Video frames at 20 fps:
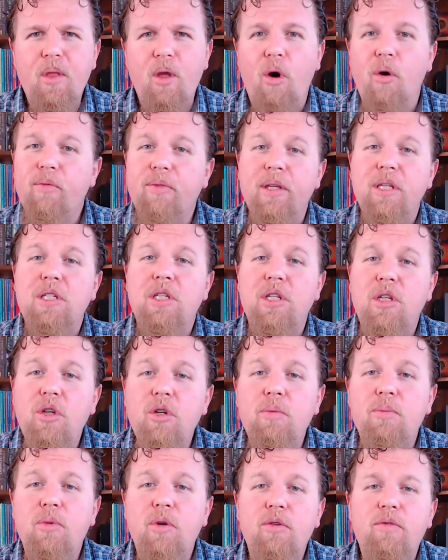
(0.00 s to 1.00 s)
of this new
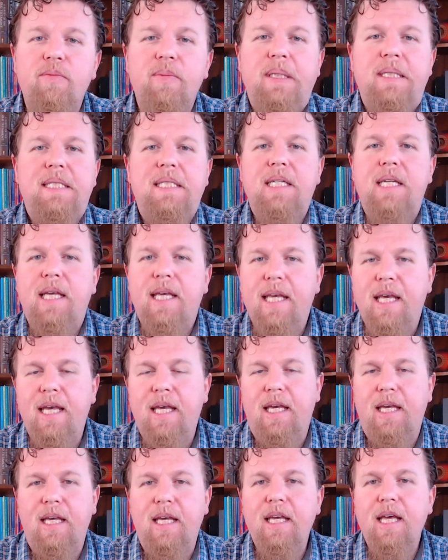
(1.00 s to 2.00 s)
movement's
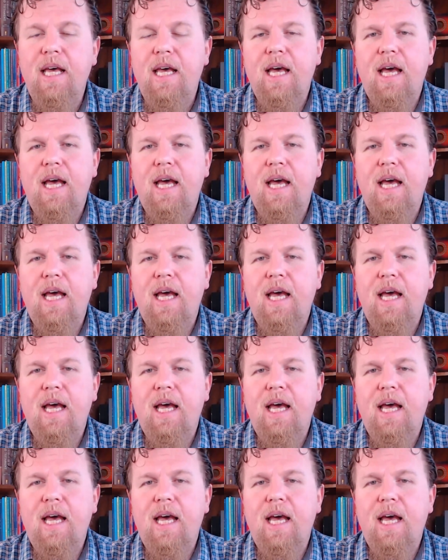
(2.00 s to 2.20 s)
king